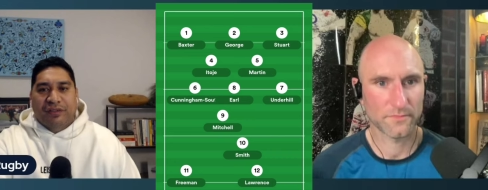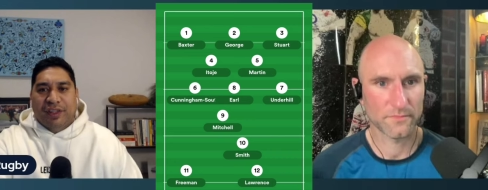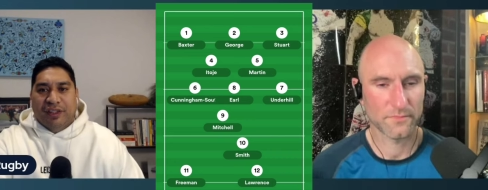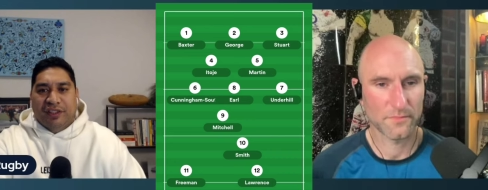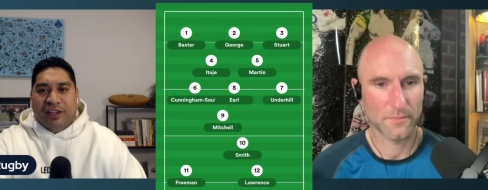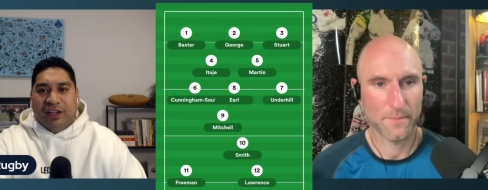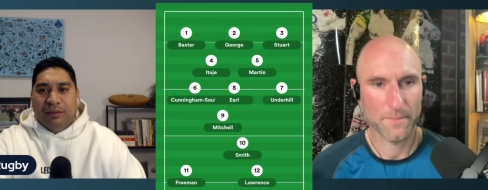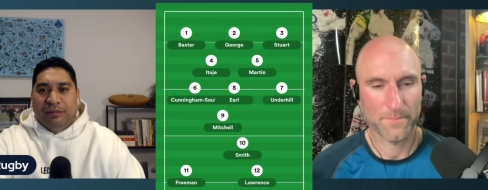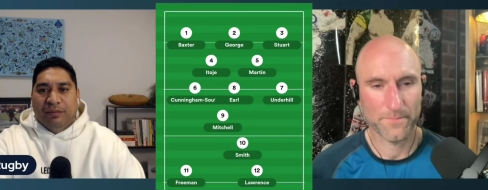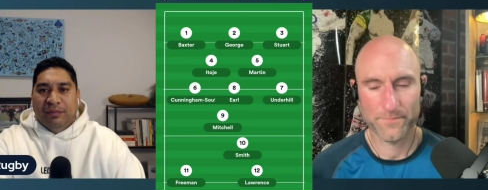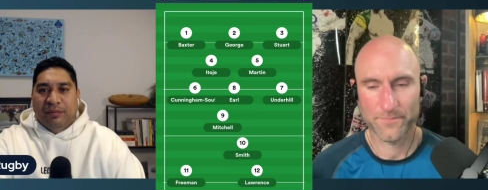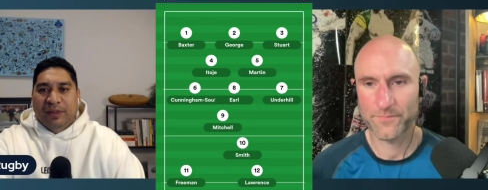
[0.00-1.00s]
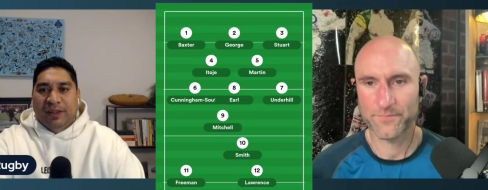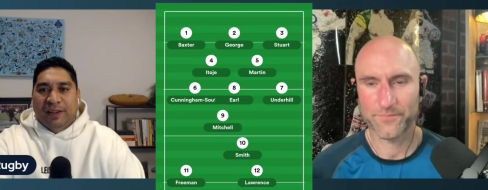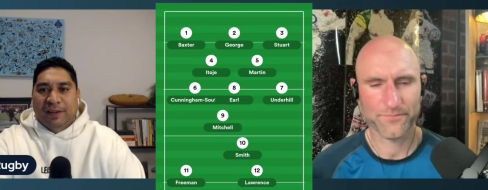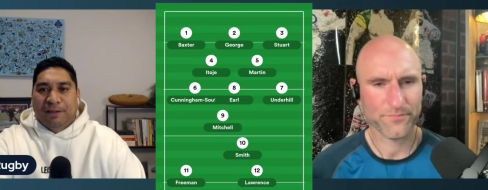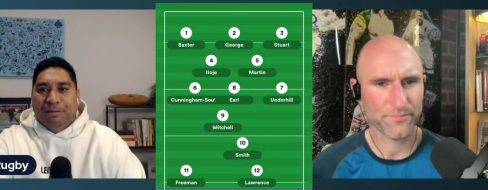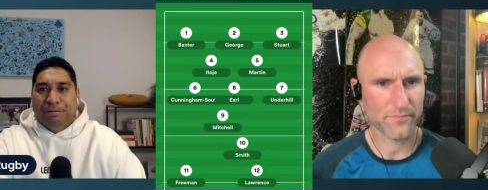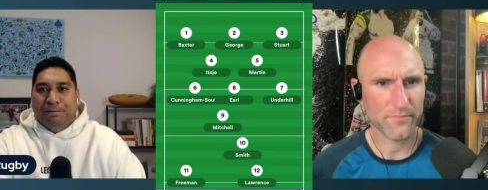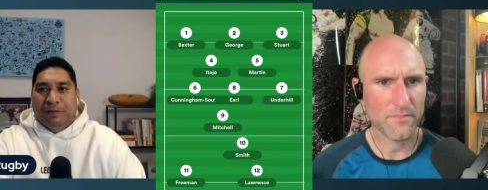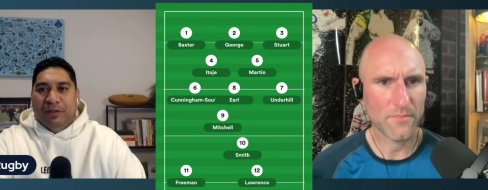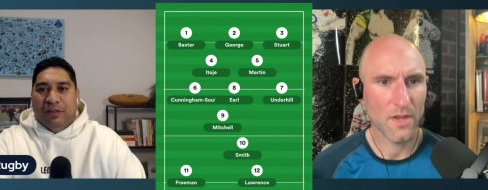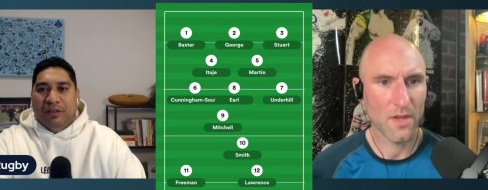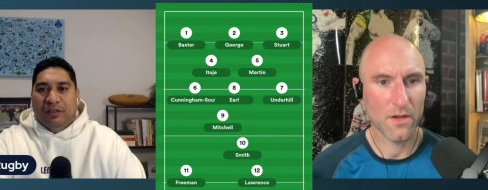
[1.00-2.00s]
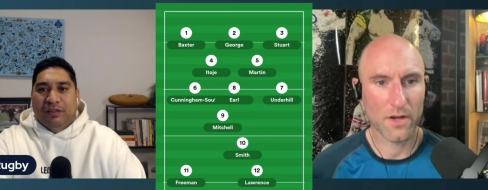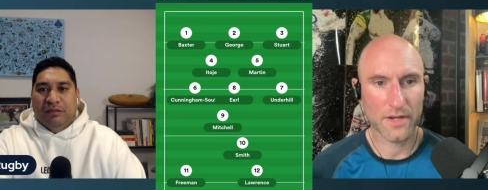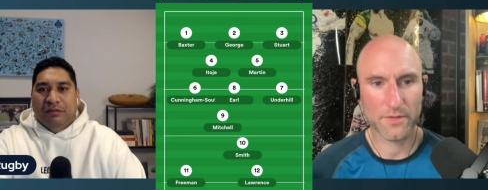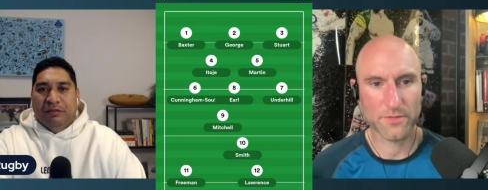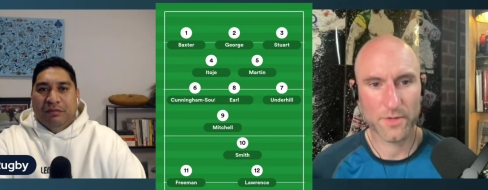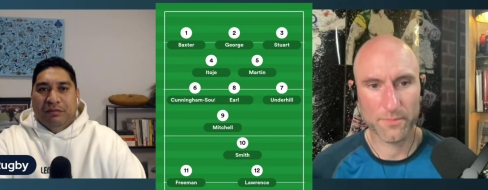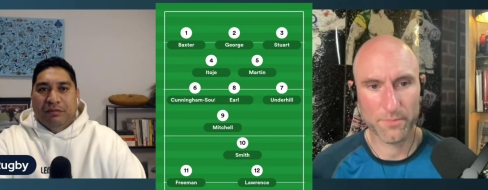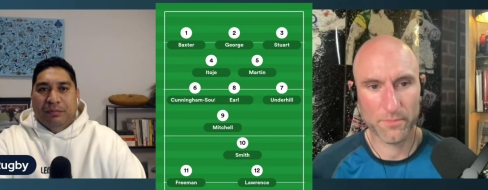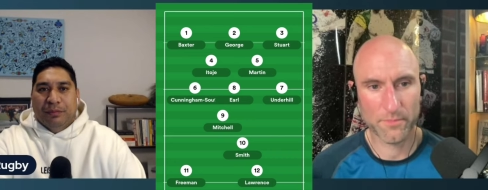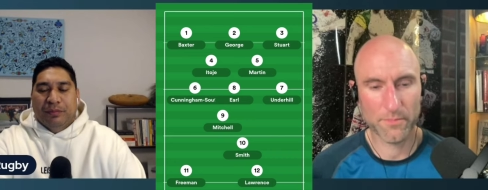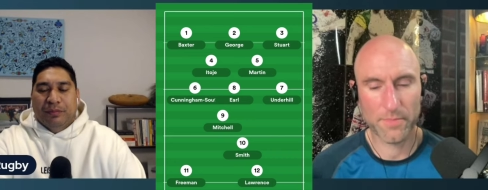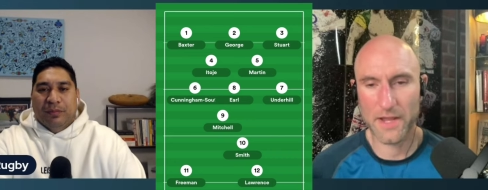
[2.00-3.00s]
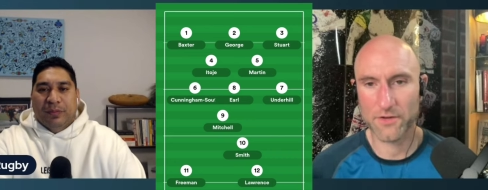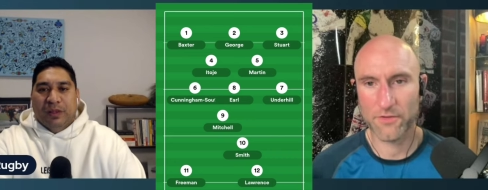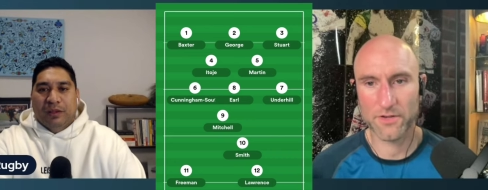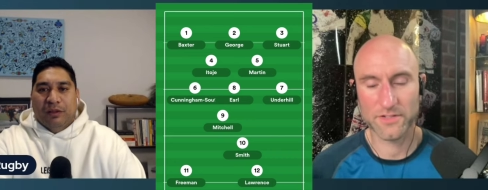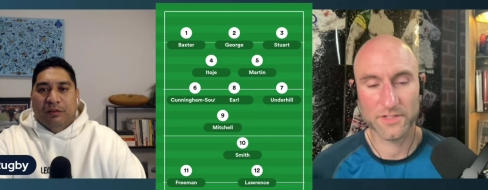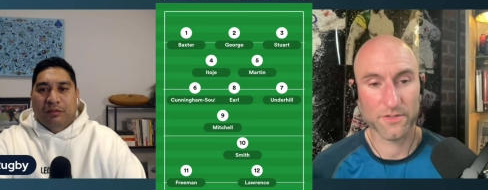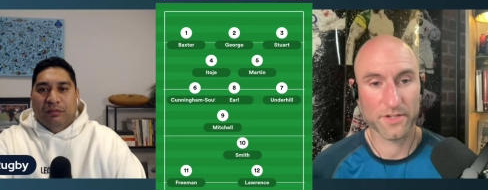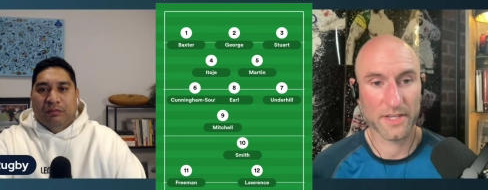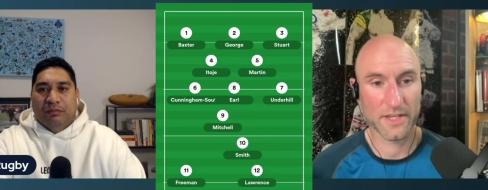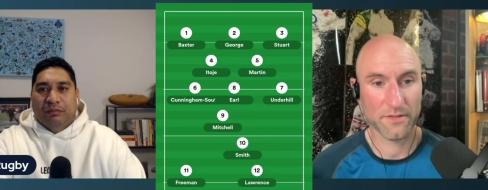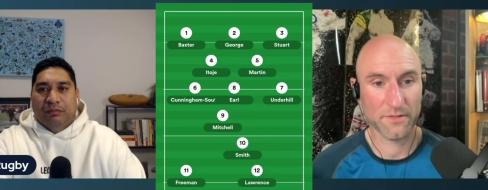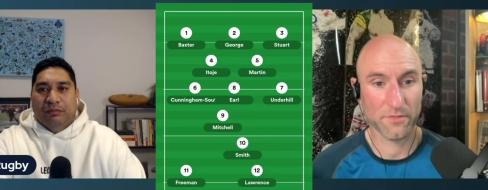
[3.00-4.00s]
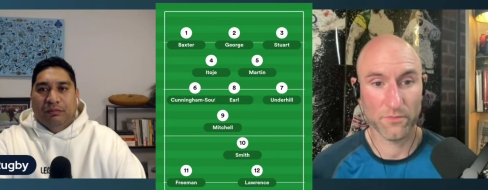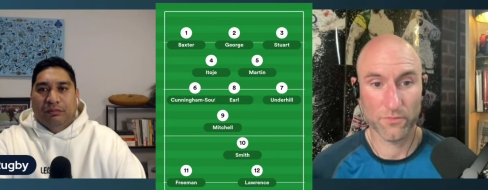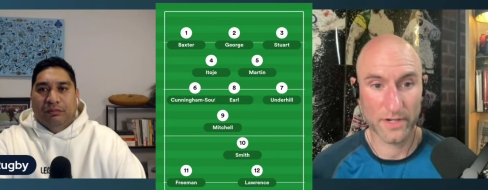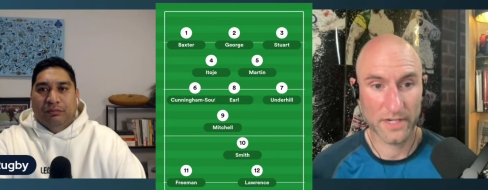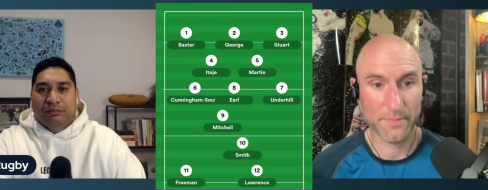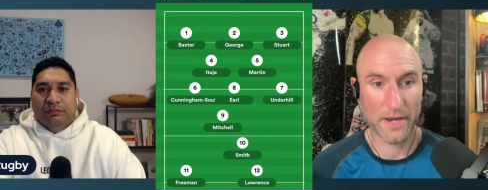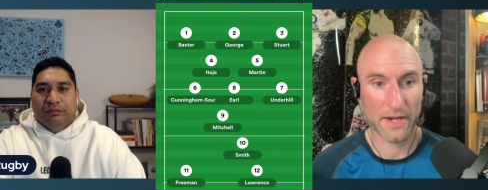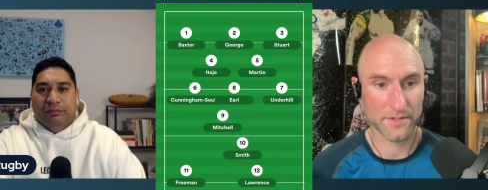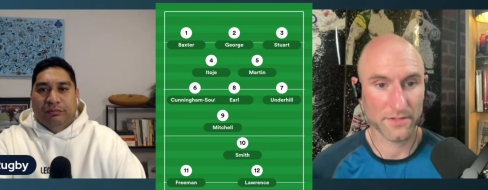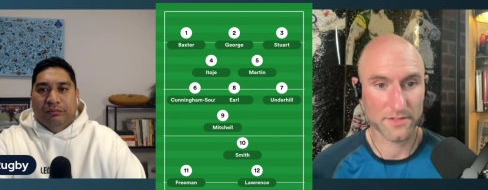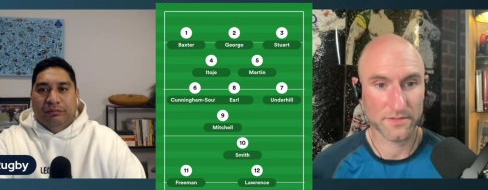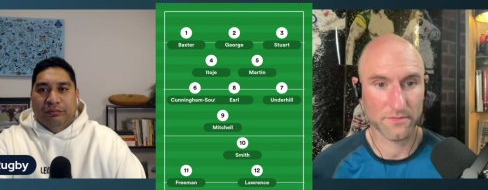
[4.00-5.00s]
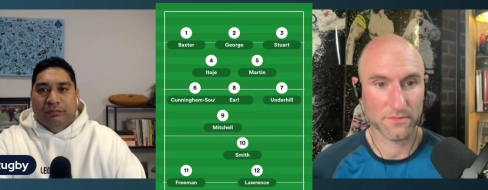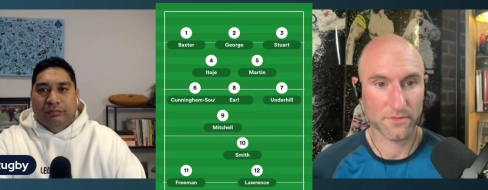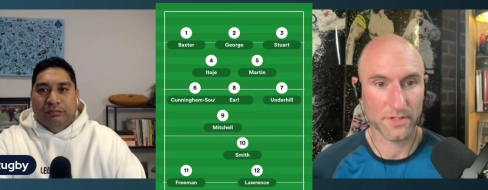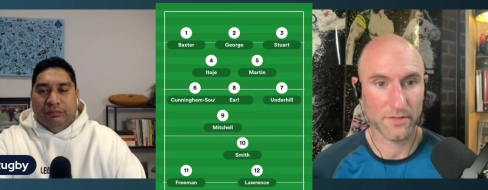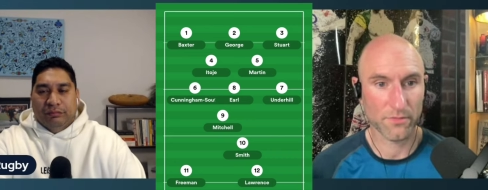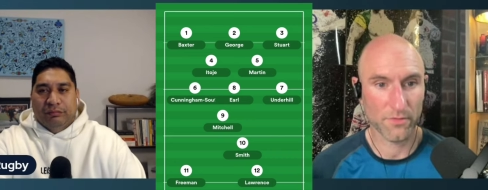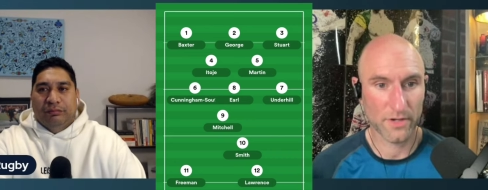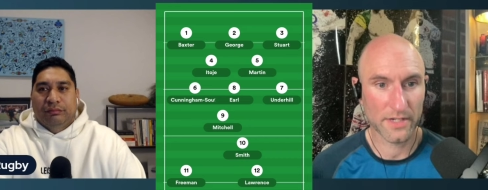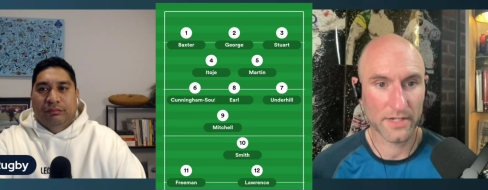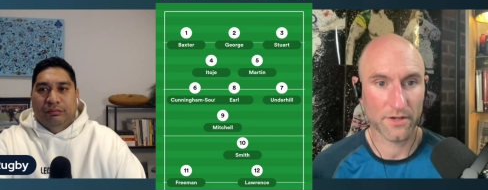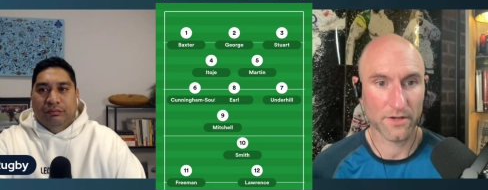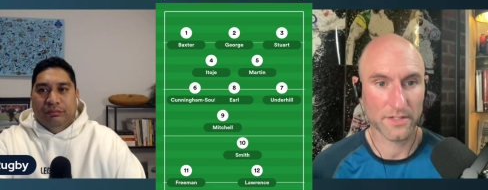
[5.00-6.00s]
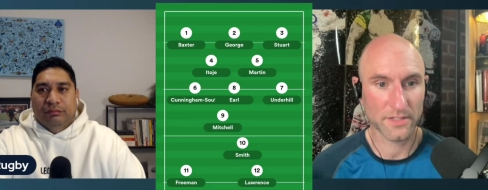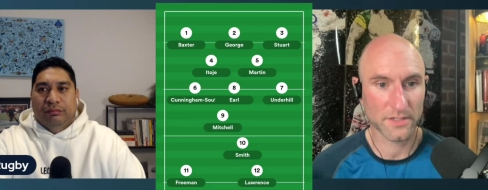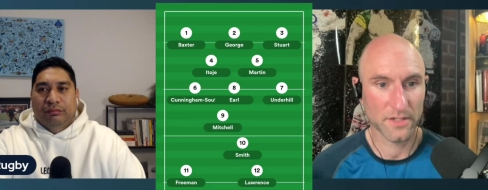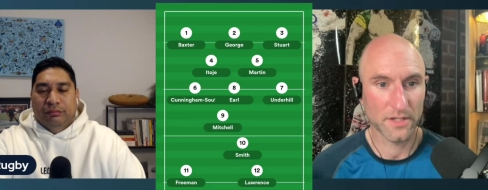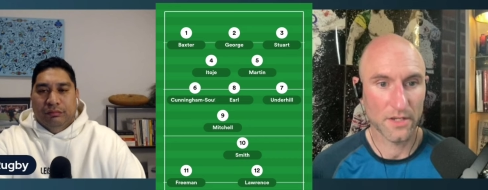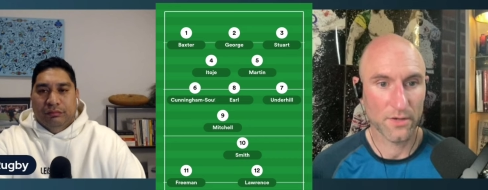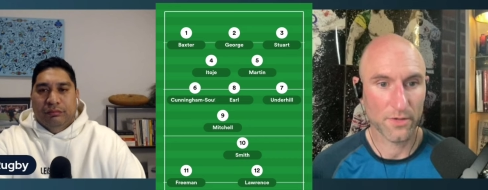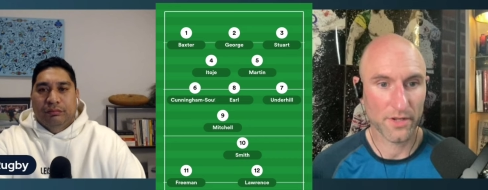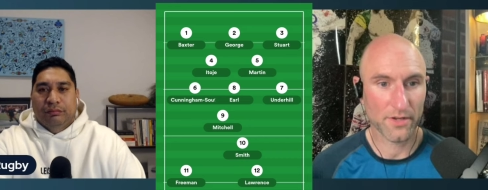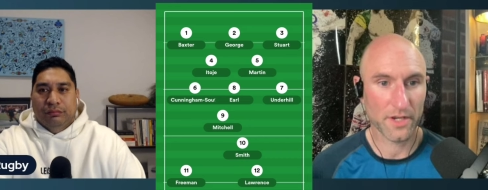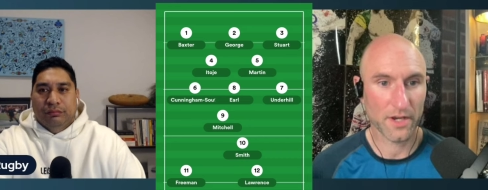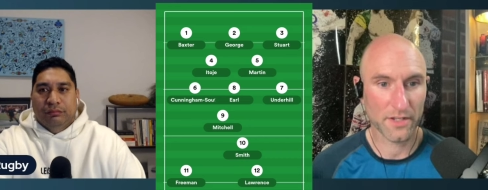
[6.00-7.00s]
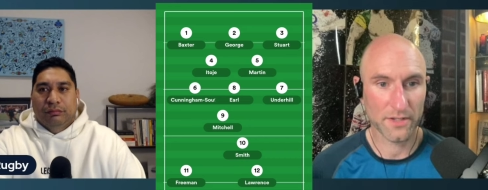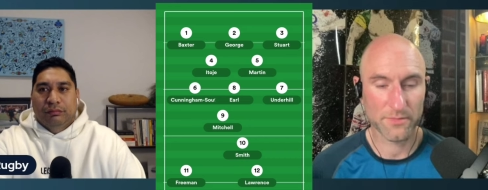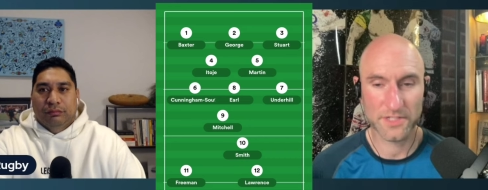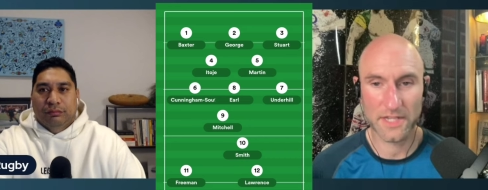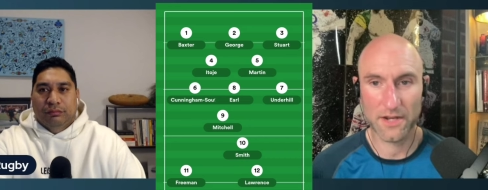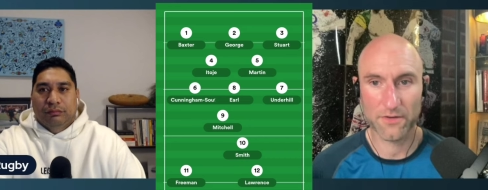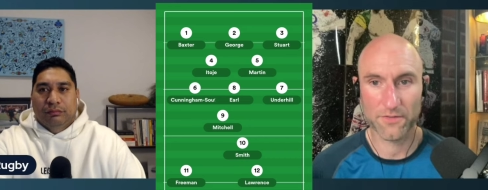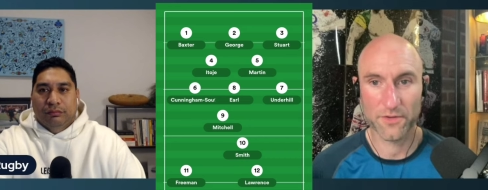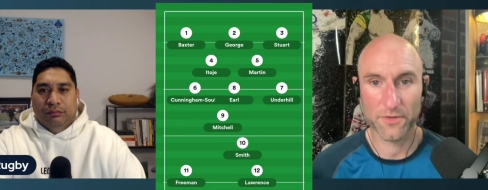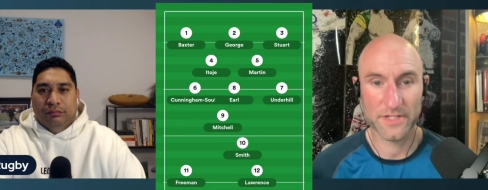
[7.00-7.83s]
Speaker 1: of this team?
Speaker 2: Okay, well, back row's looking really balanced, looking mm. really nice. You know, Cunningham South, who